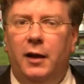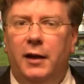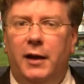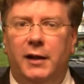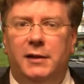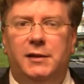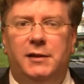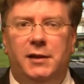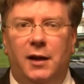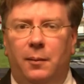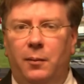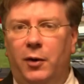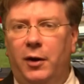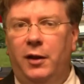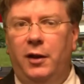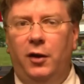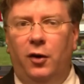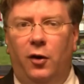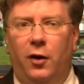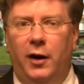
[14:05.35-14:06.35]
get someone
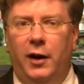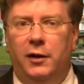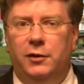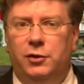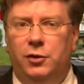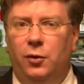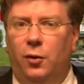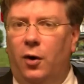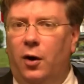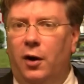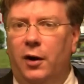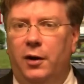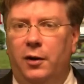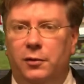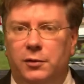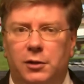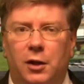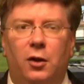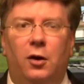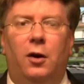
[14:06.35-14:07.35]
in the audience who
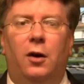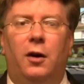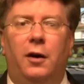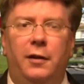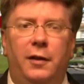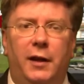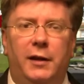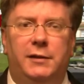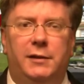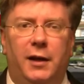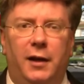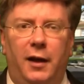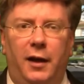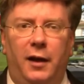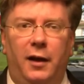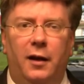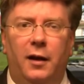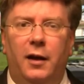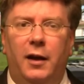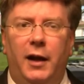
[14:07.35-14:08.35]
argues, Loren, they
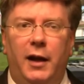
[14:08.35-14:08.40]
say,